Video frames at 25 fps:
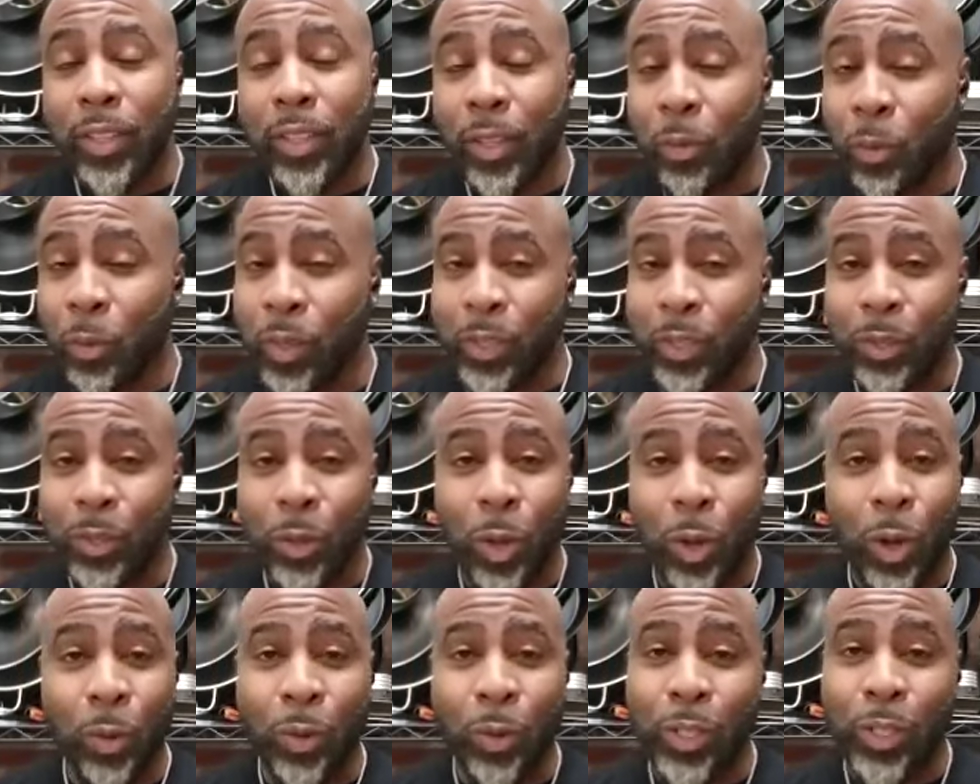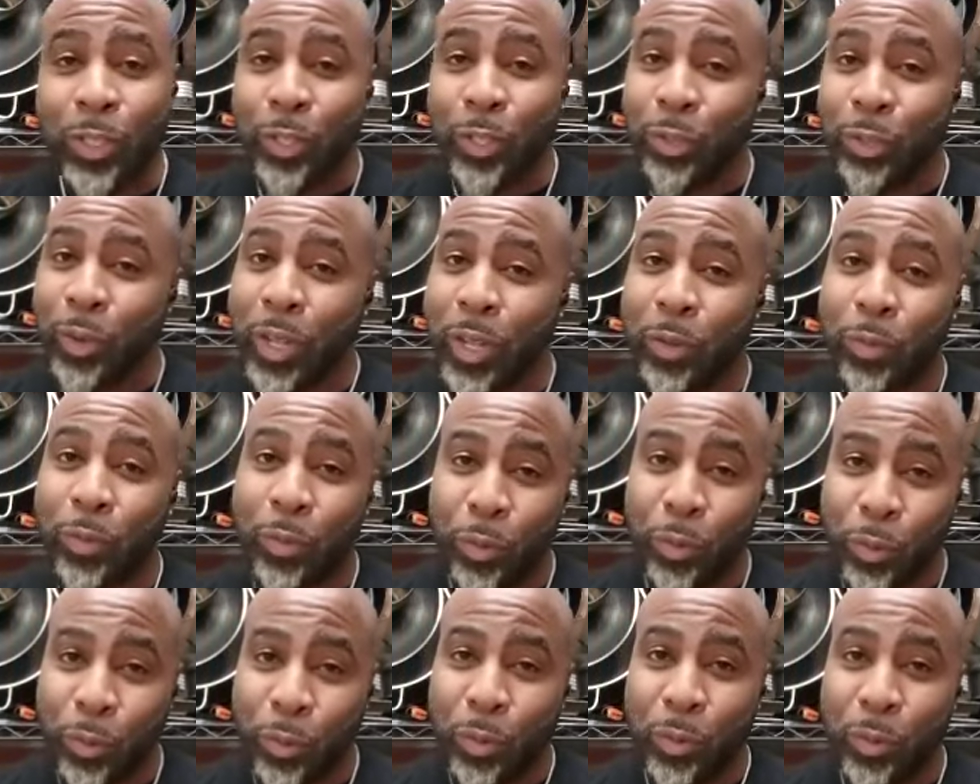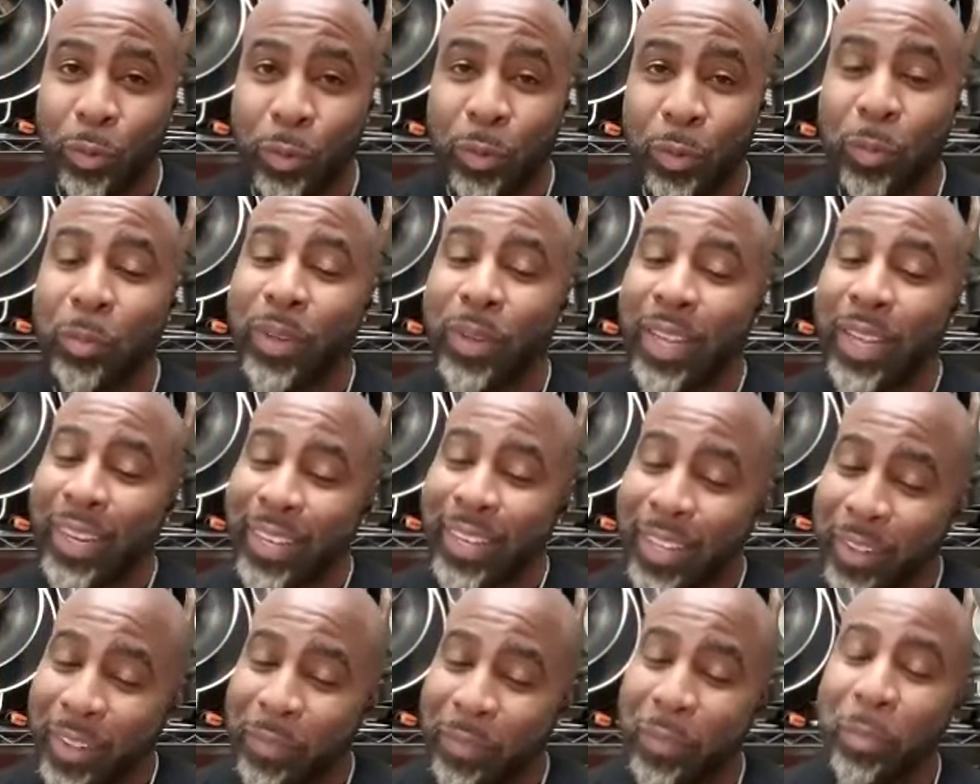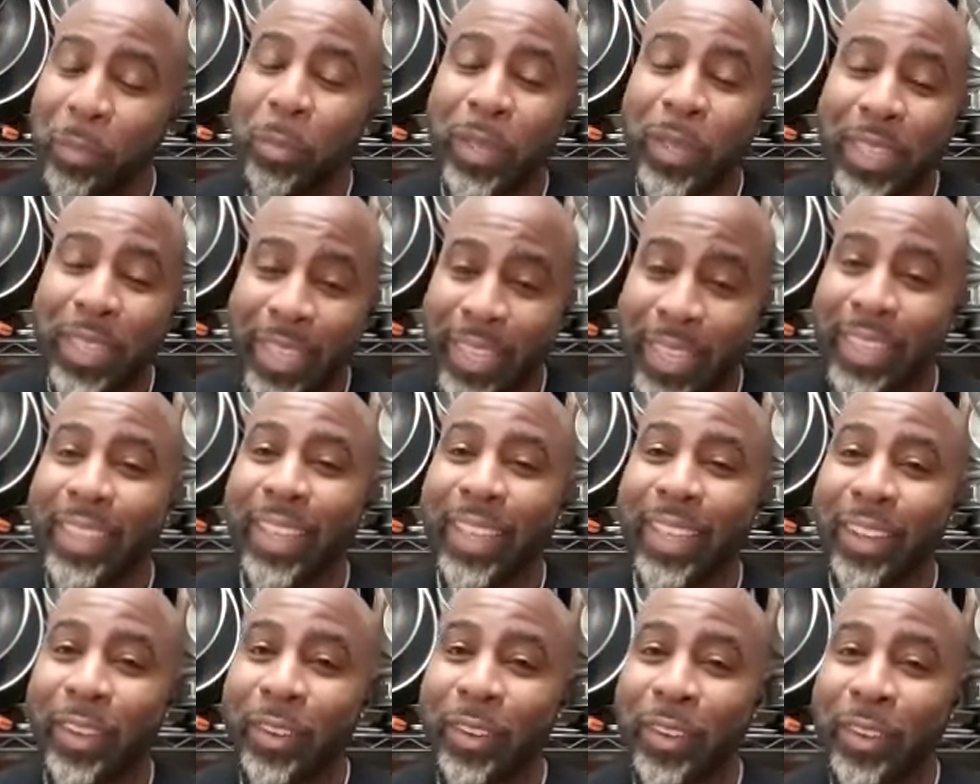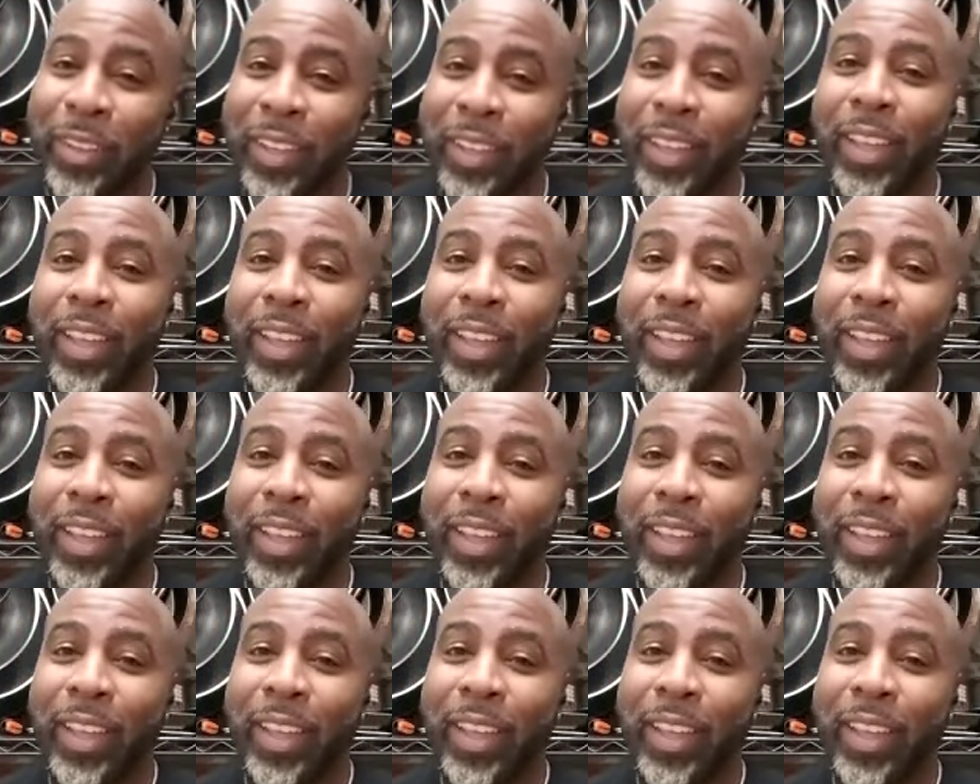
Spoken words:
It wasn't always great food, but I loved to be in there.